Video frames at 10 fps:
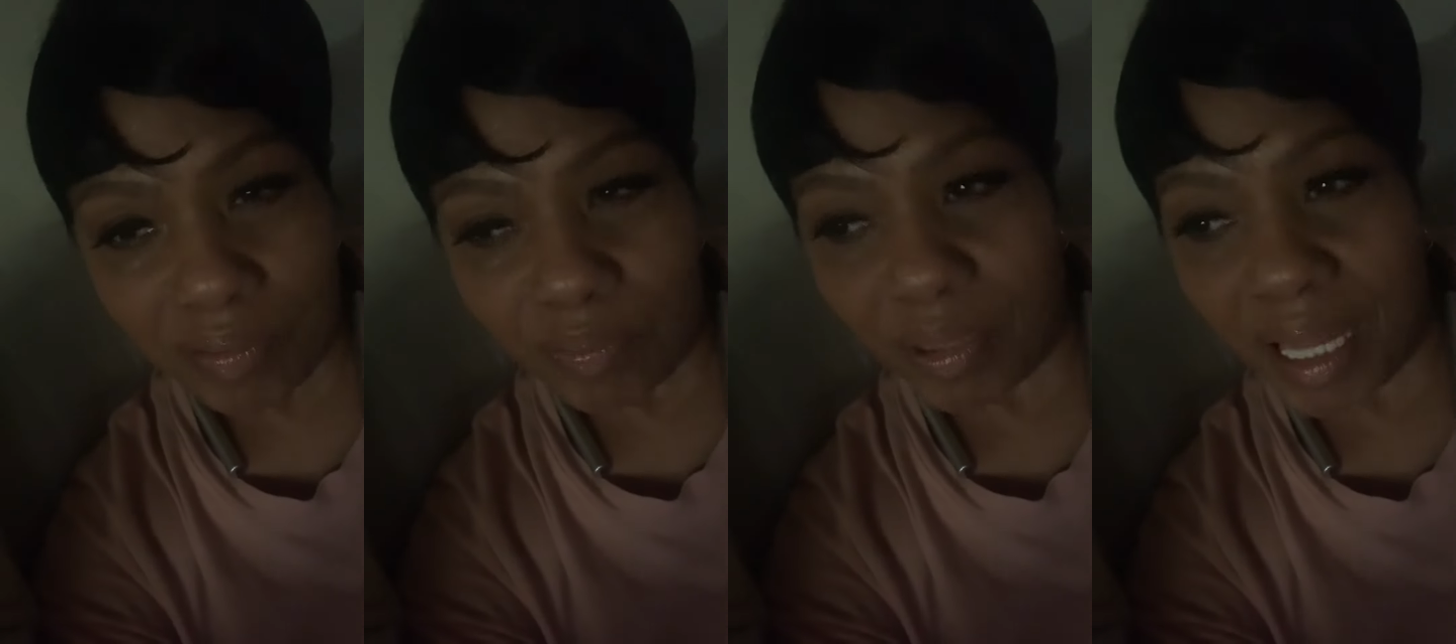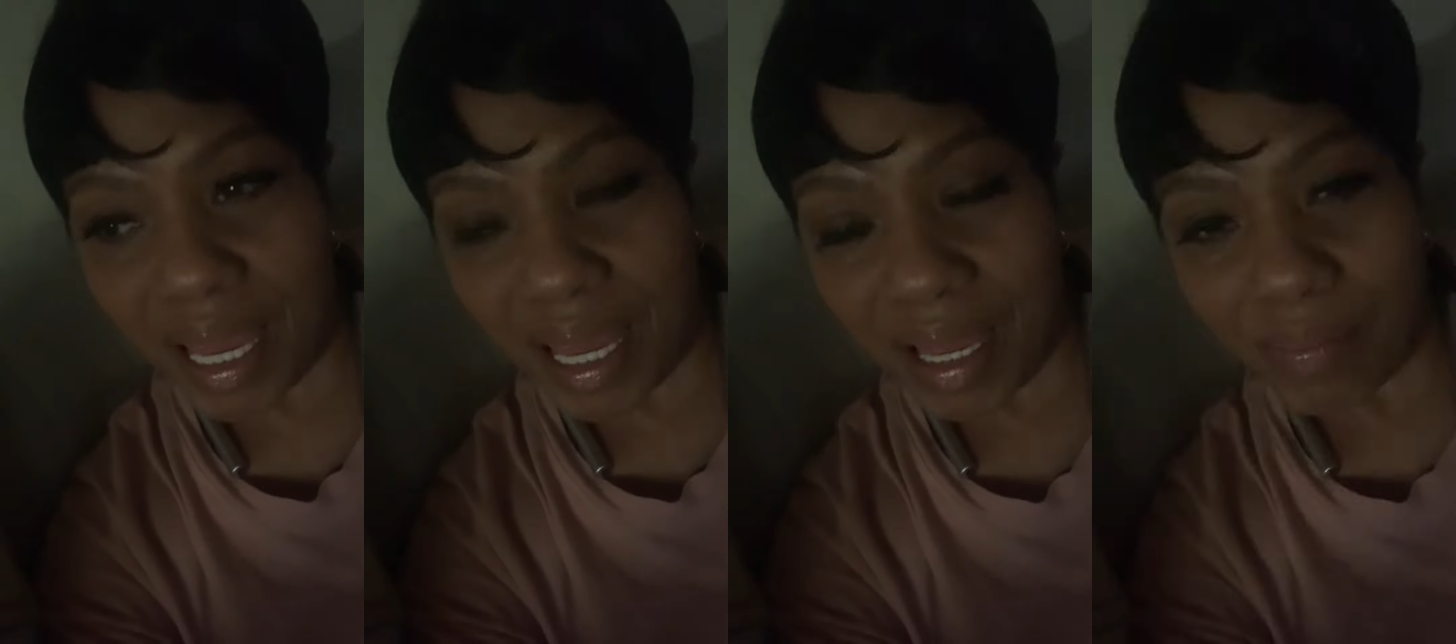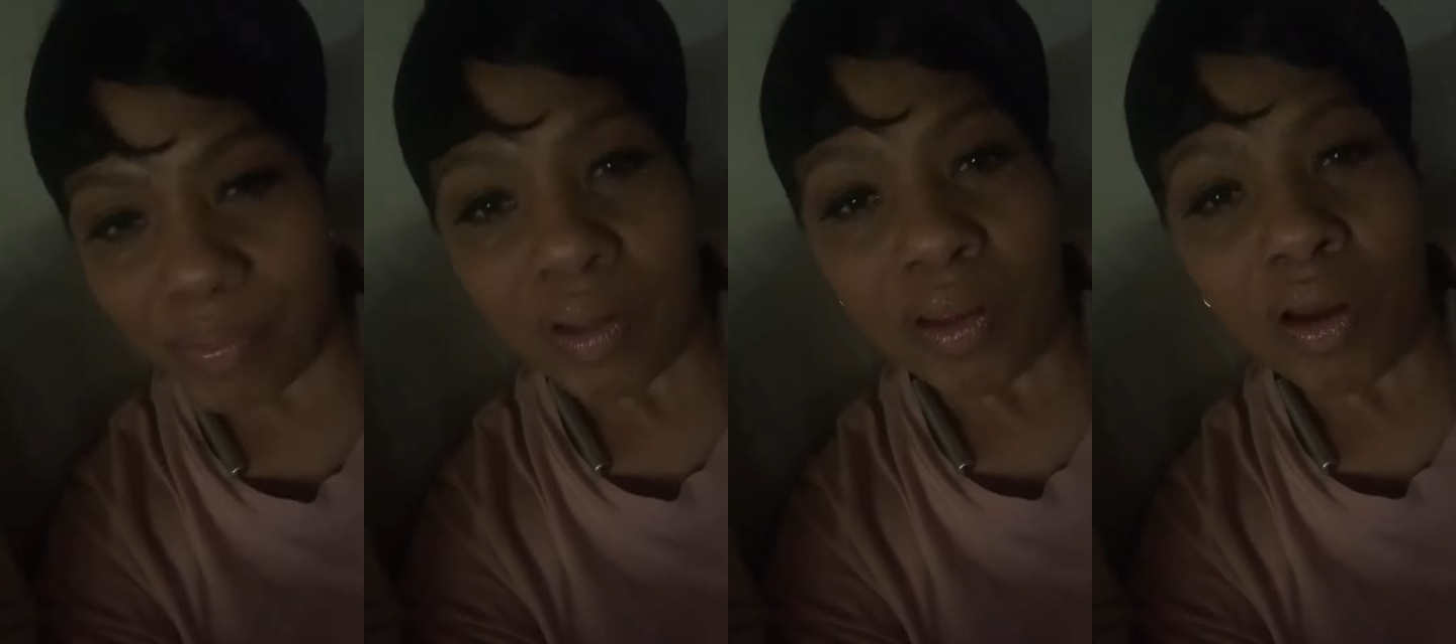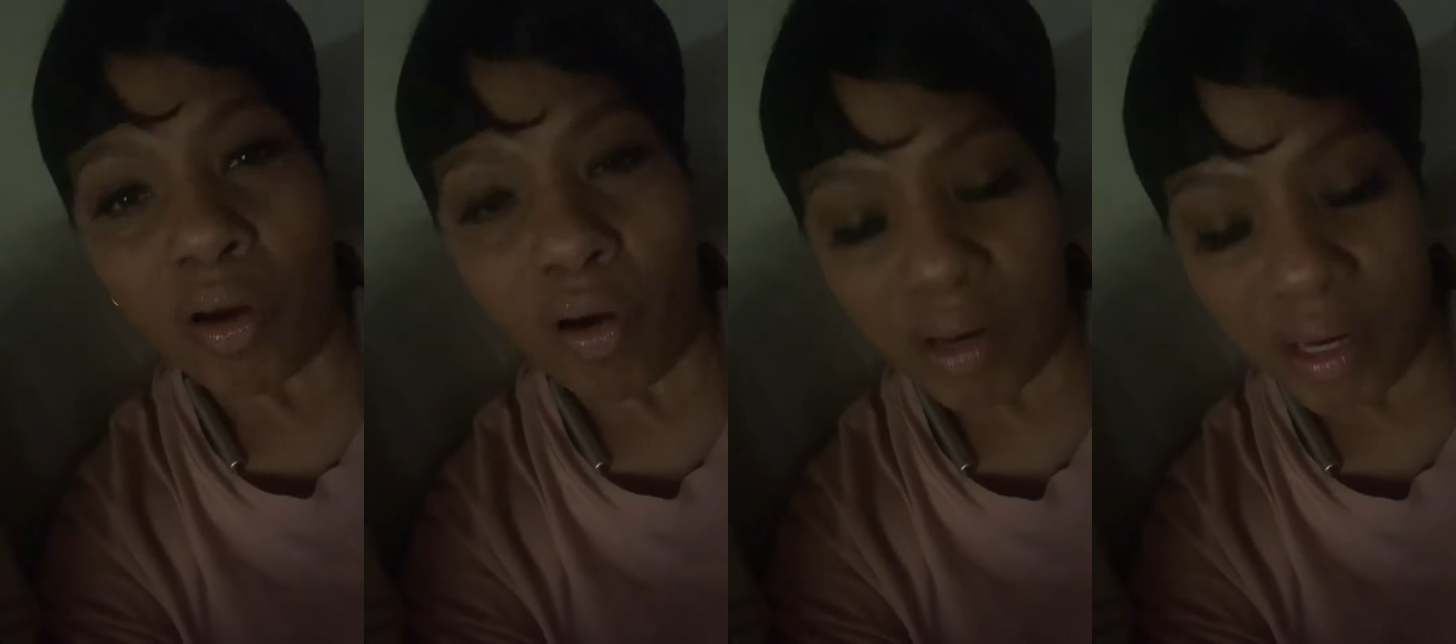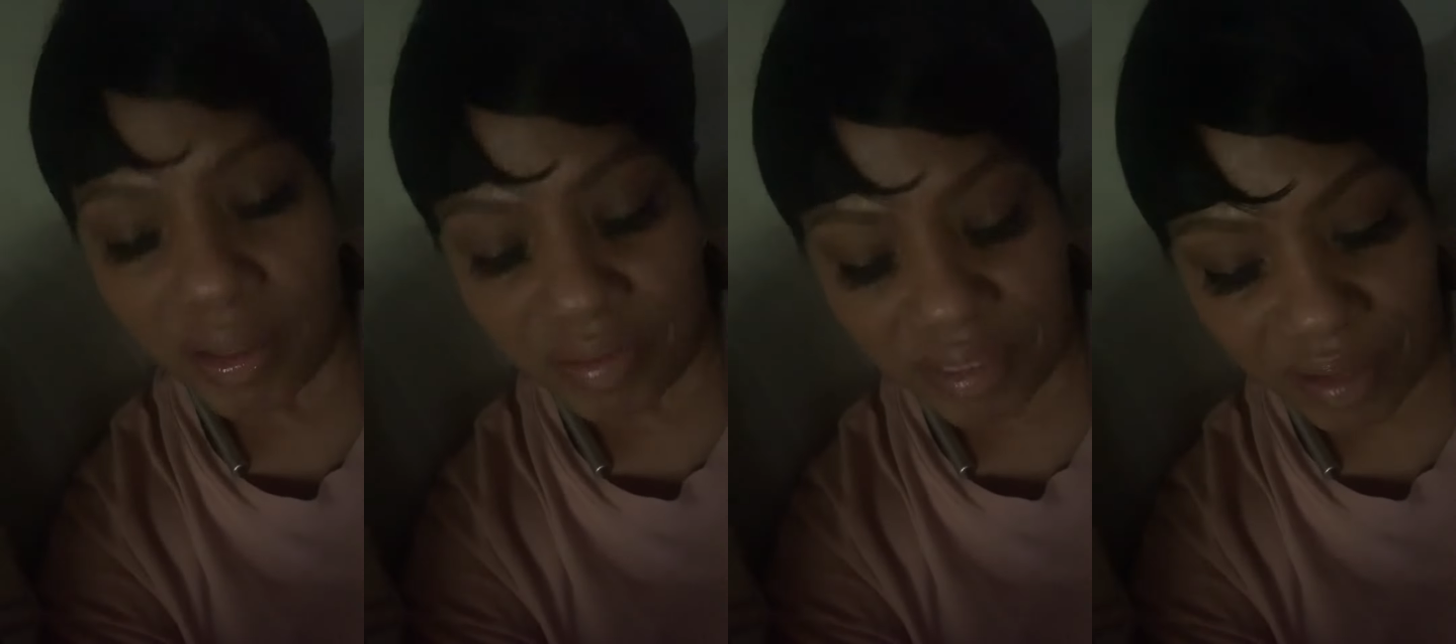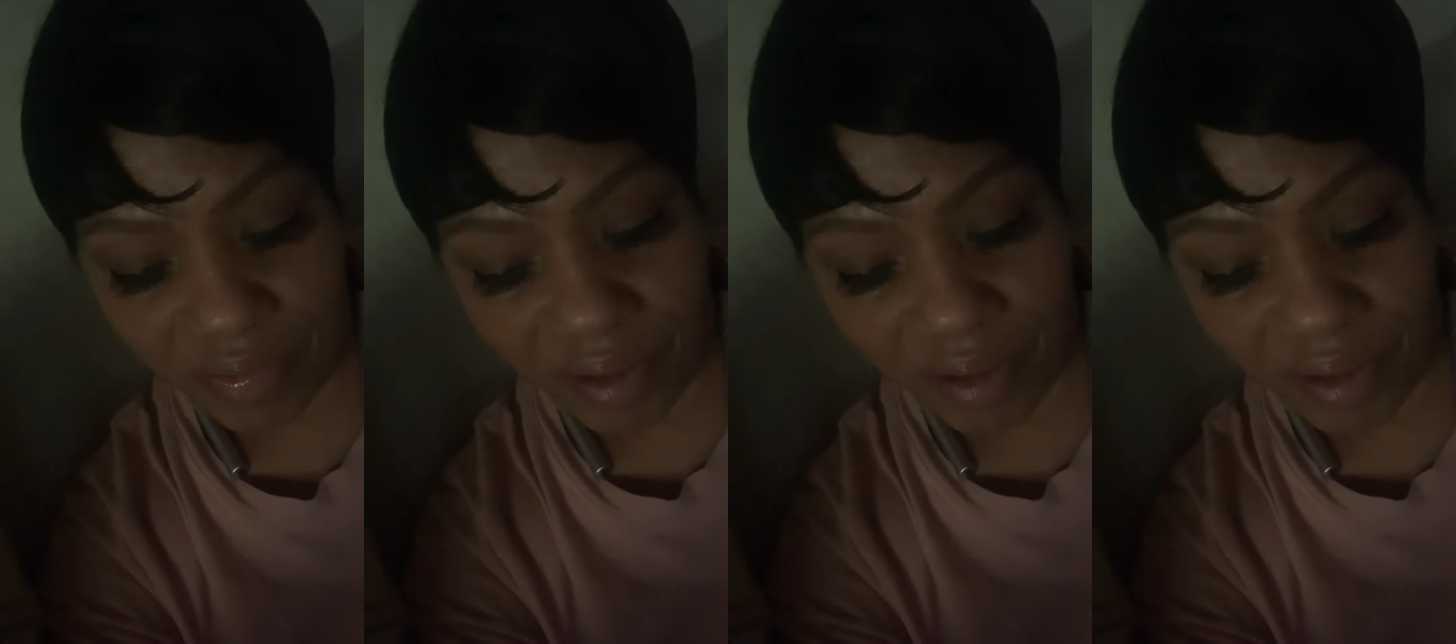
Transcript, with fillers: Blab, all that other stuff.